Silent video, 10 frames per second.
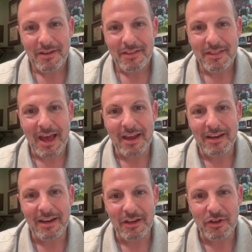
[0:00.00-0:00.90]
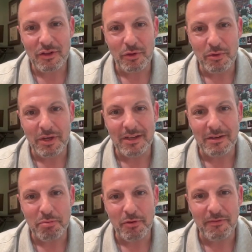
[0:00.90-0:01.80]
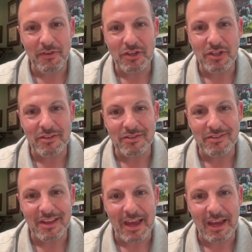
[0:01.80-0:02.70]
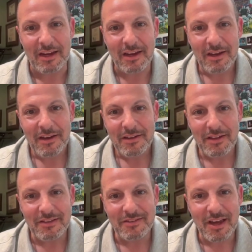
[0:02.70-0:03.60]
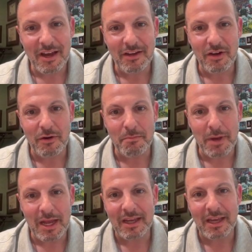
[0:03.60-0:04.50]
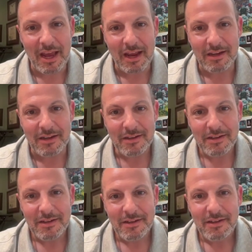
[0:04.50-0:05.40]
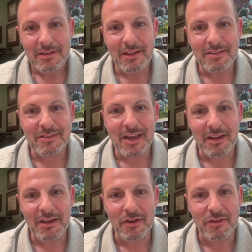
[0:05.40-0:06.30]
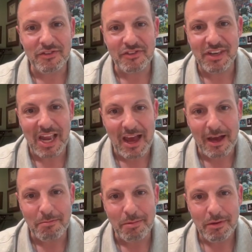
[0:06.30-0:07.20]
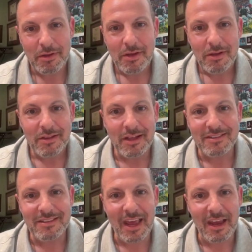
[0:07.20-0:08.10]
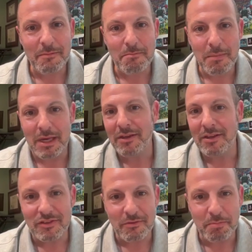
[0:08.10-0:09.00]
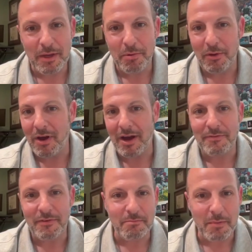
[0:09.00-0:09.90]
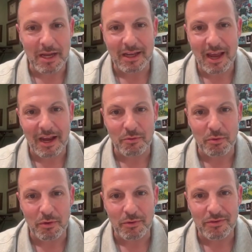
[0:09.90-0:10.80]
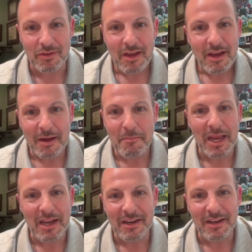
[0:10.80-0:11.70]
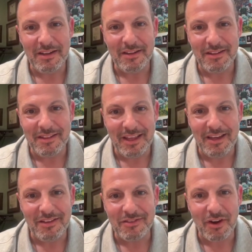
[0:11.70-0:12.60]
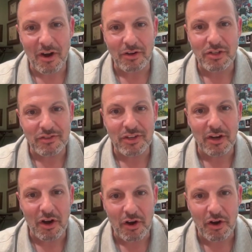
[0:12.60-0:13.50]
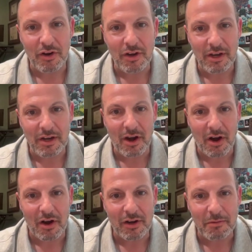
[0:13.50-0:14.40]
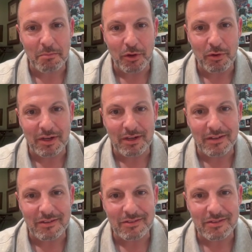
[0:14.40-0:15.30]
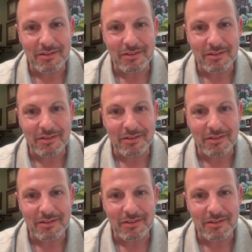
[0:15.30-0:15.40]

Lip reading: that included provisions like let's cut your Medicaid, let's cut your SNAP, let's take millions of people off of Medicaid rolls. I mean, these are just going to hurt our communities.